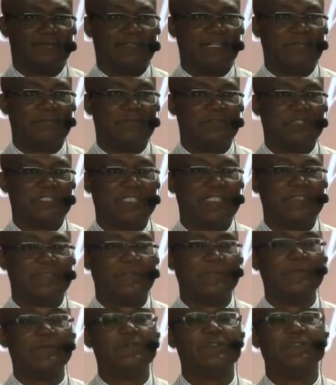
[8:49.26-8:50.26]
The Bible said,
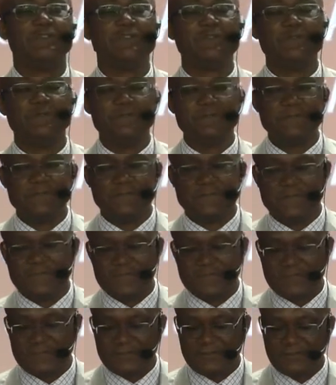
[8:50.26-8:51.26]
good
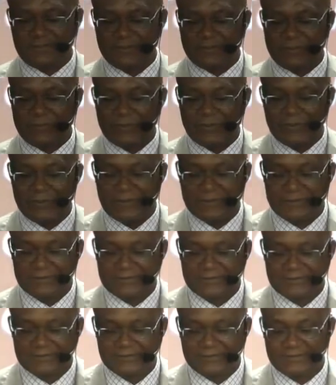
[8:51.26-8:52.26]
news to the world,
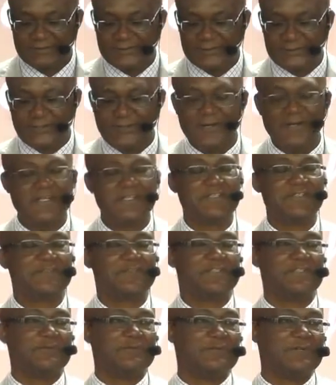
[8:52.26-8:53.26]
joy to
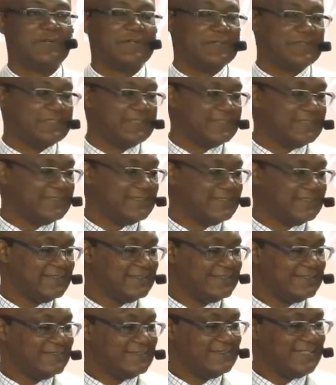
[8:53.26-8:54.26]
the world,
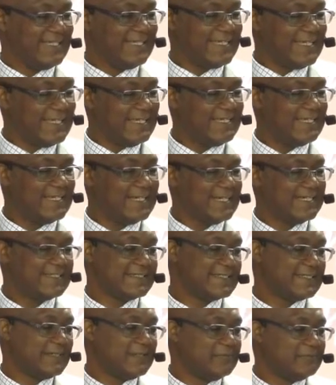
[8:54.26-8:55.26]
the King
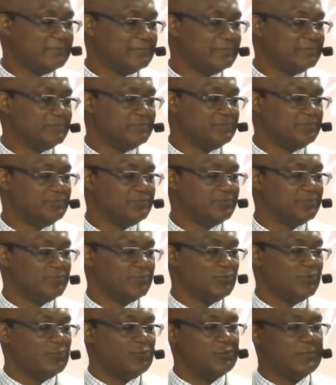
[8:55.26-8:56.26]
has come.
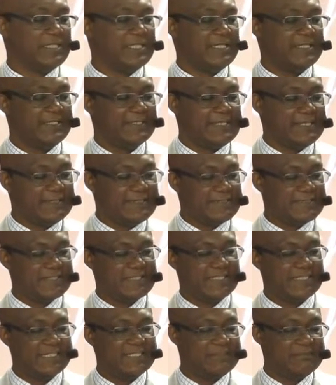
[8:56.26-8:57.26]
Today, let
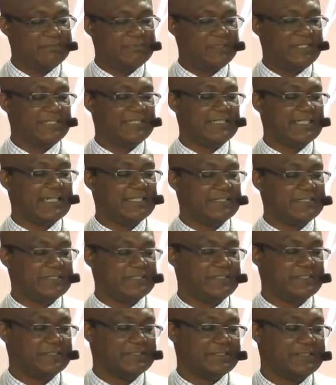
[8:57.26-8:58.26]
us celebrate that
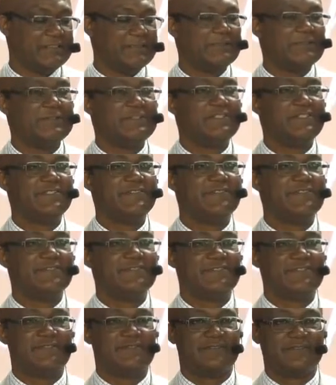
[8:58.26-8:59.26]
good
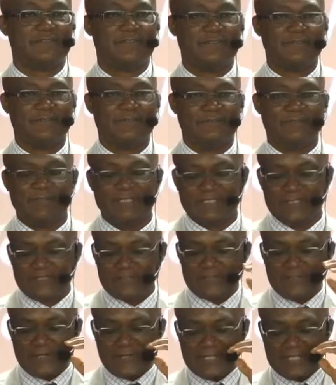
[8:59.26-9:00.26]
news with
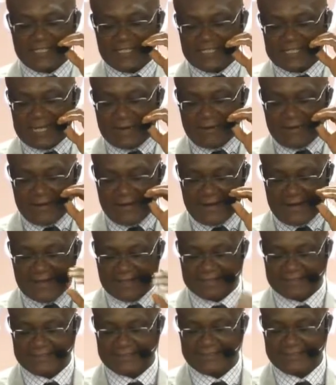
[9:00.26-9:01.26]
joy in our
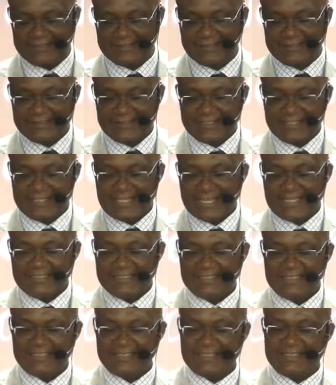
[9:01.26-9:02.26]
hearts.
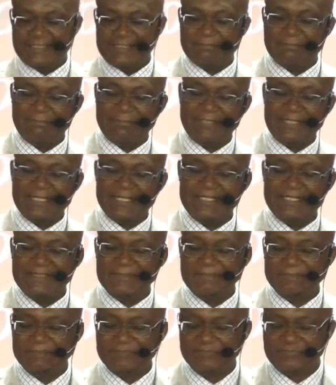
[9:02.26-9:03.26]
As this is
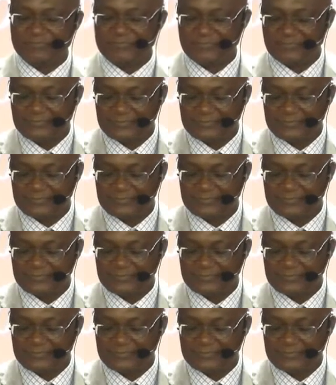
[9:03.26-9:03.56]
playing,